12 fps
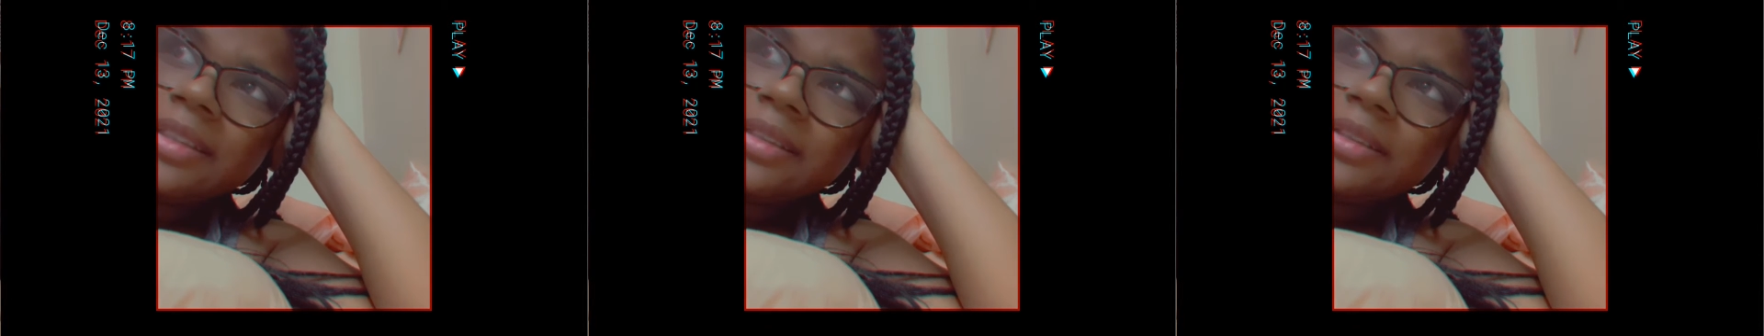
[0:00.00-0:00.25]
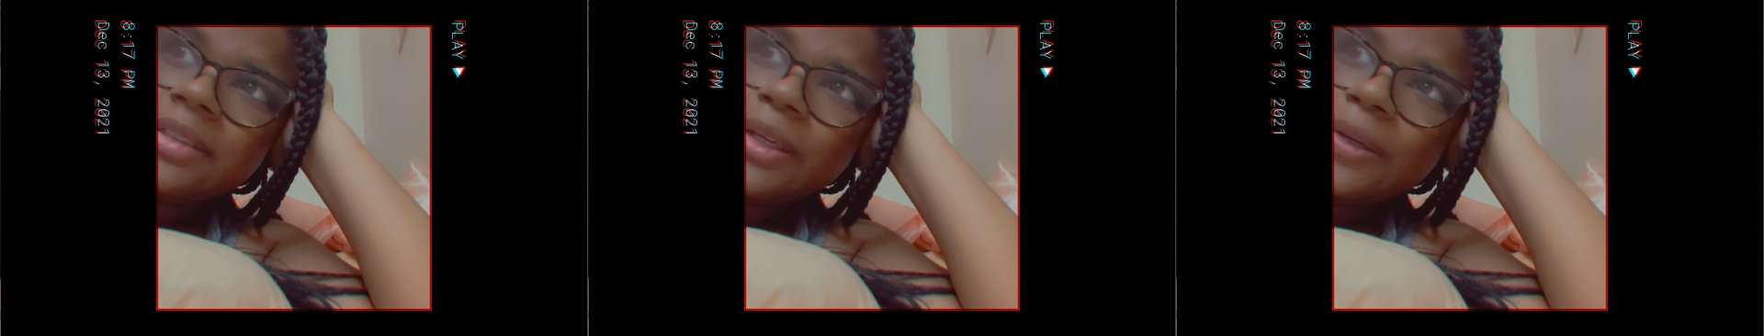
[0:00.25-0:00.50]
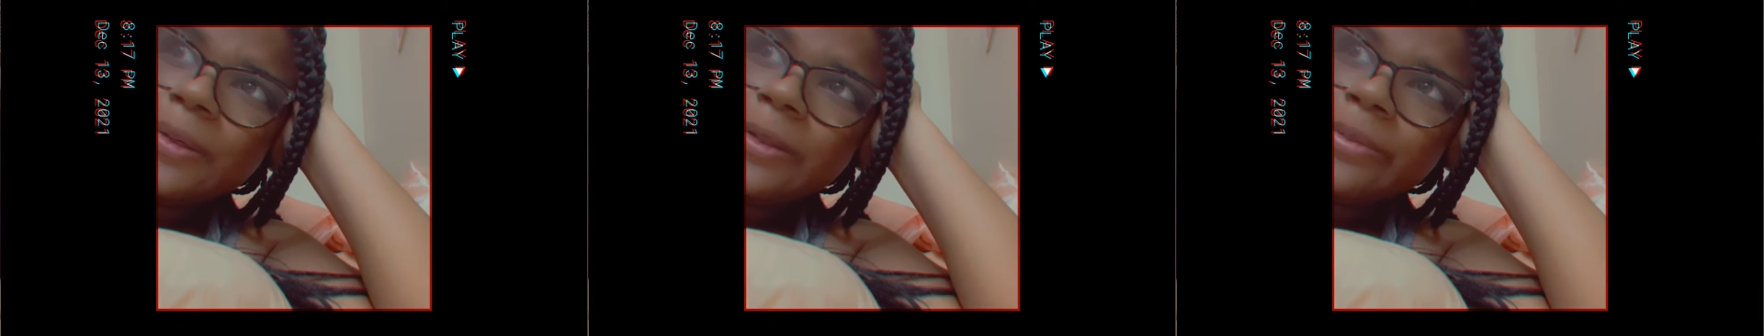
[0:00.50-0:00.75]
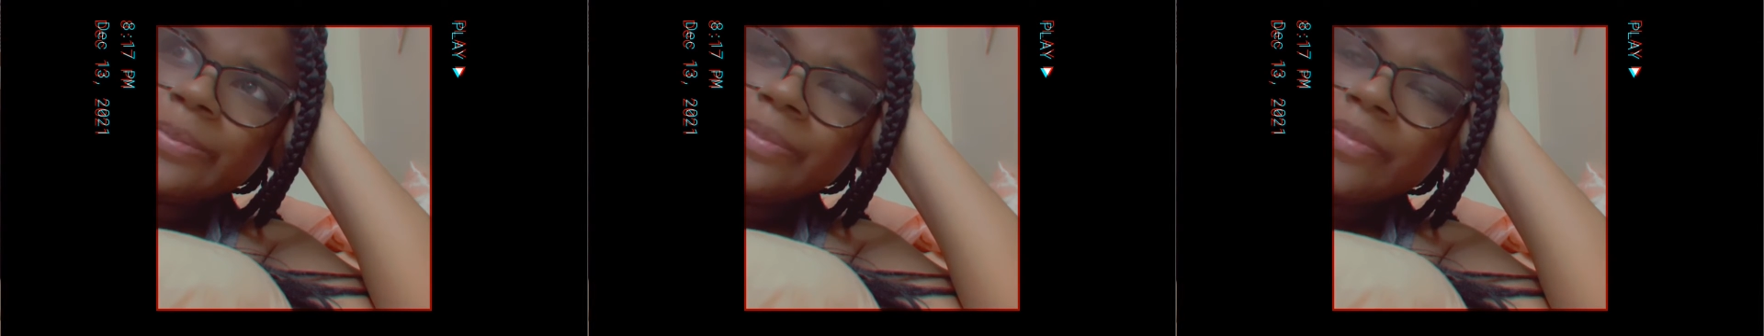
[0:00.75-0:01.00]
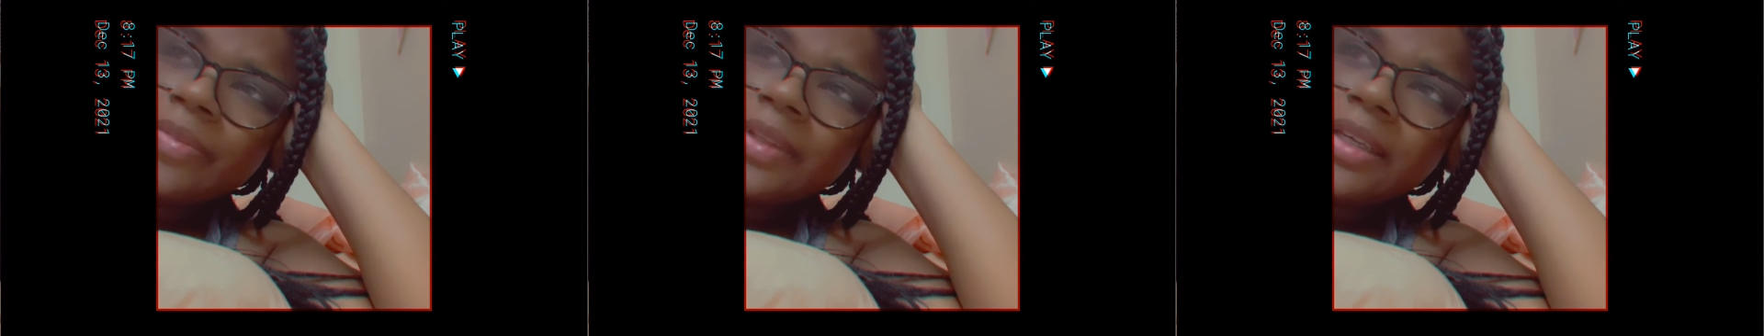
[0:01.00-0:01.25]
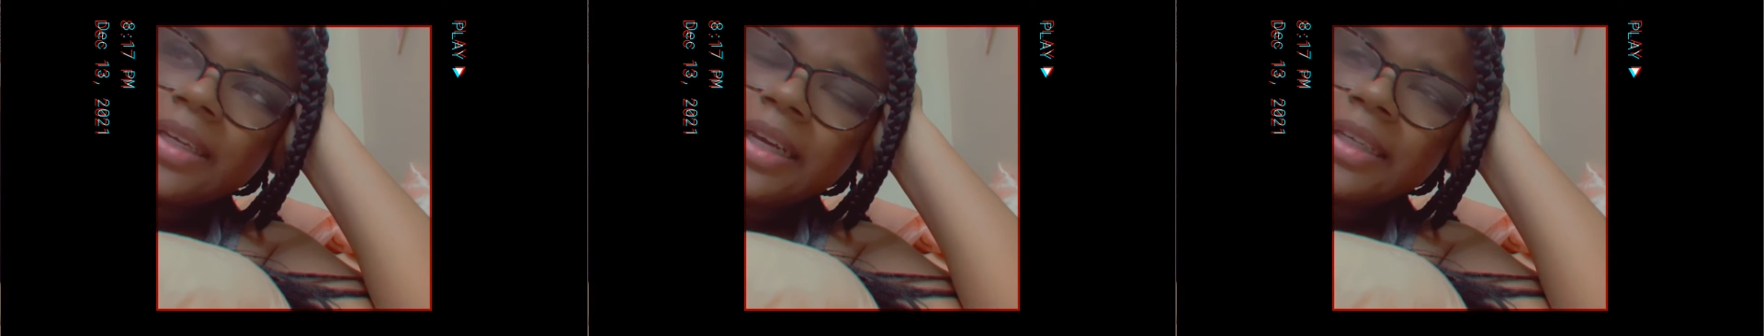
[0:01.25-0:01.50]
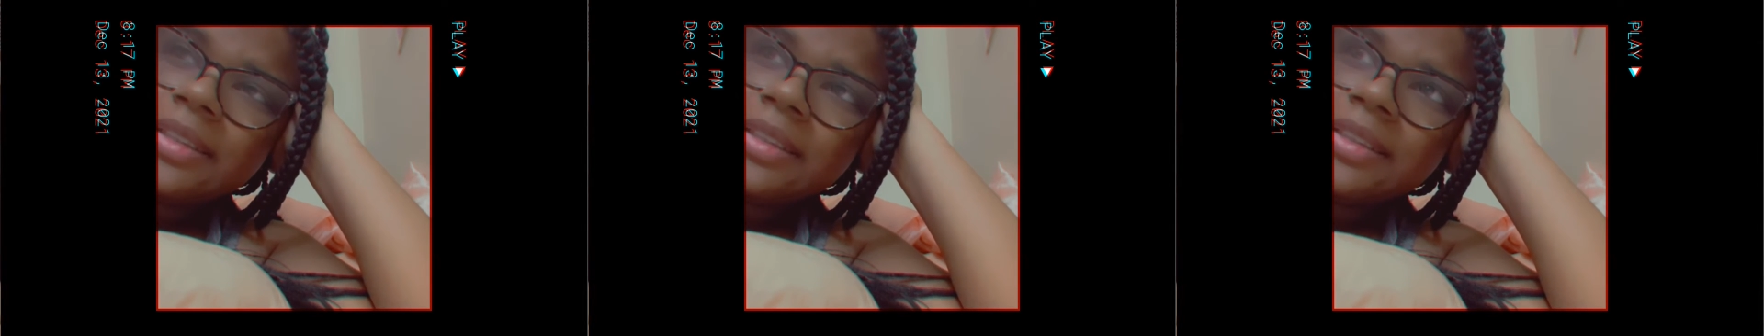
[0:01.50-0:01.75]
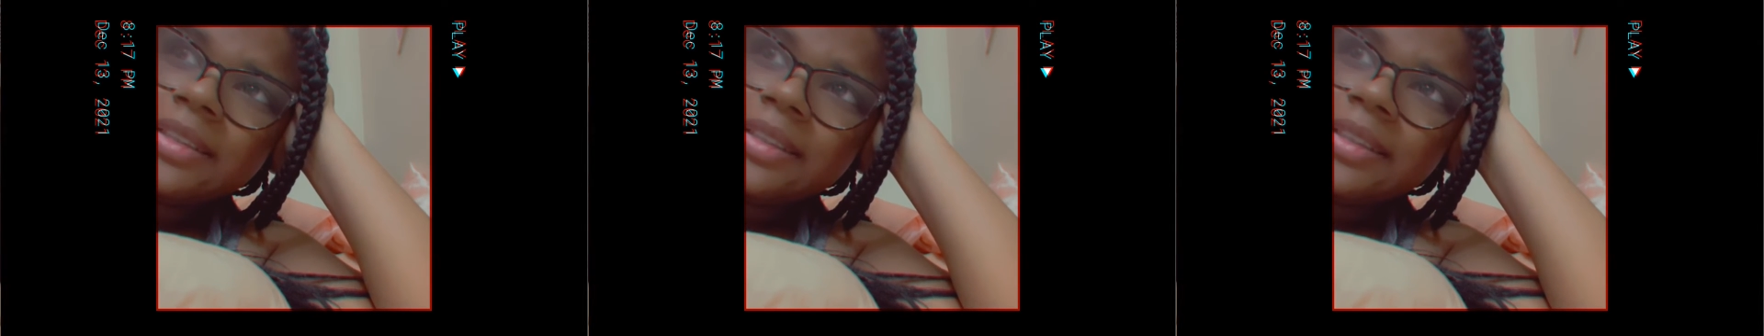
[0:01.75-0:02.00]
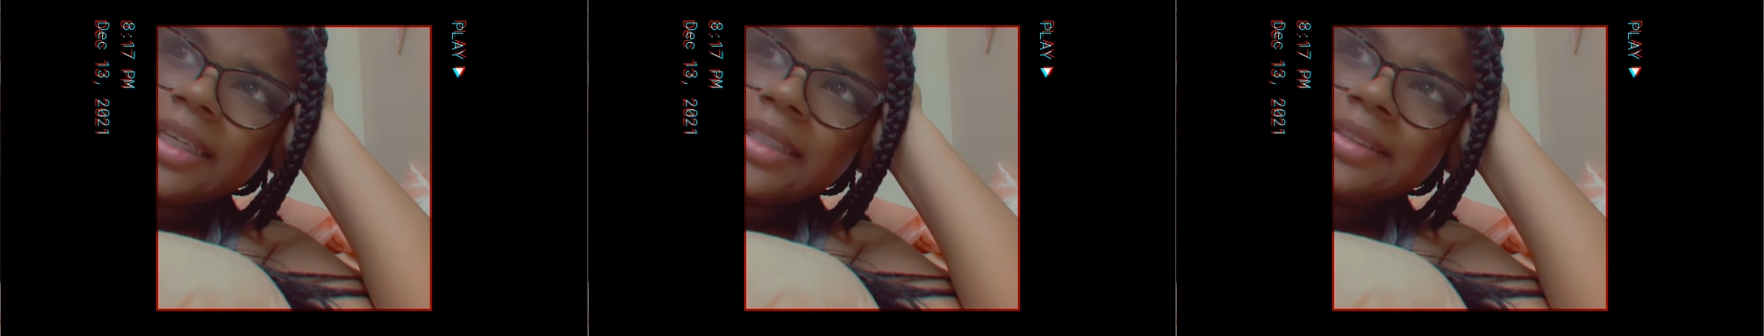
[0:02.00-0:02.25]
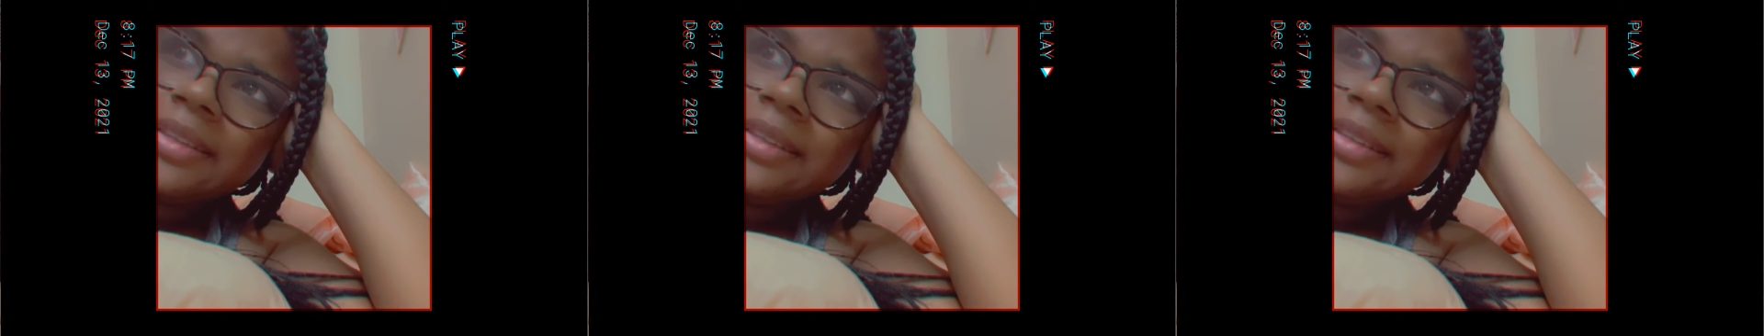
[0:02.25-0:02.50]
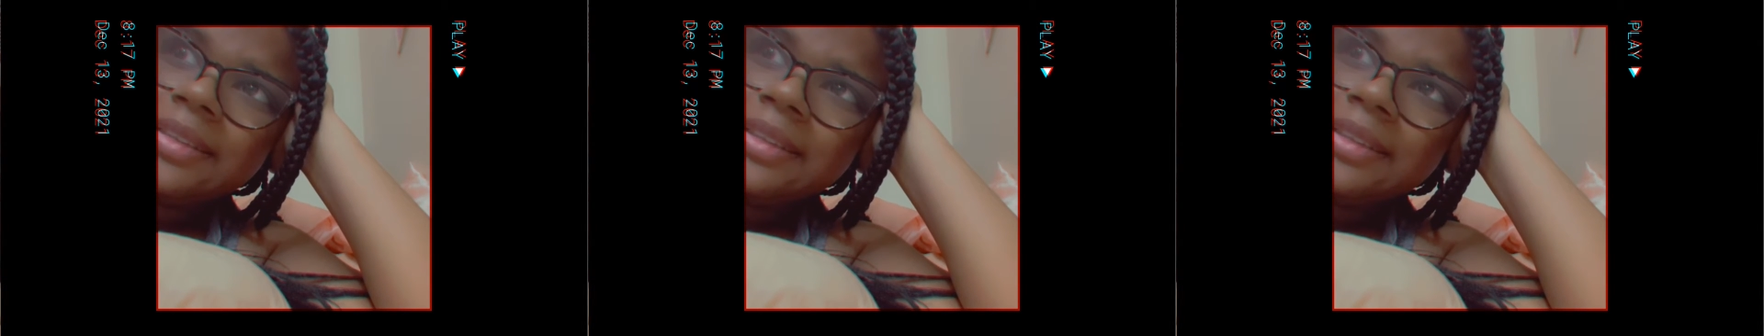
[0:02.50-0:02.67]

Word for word: so I just I just